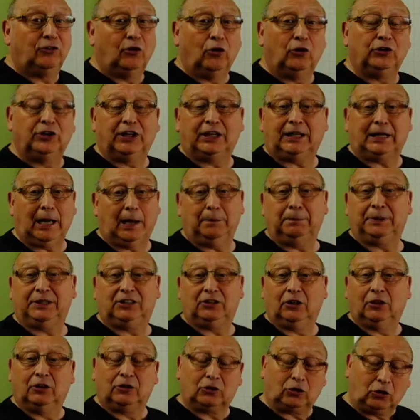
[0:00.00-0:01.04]
for the
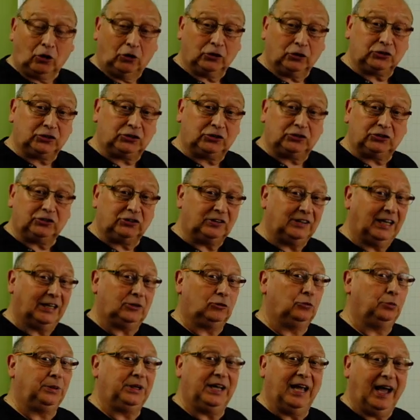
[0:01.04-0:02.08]
capital costs that
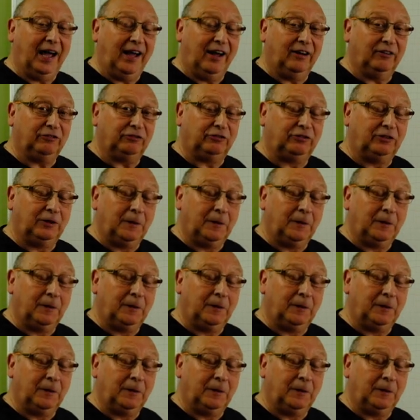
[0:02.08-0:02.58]
we have.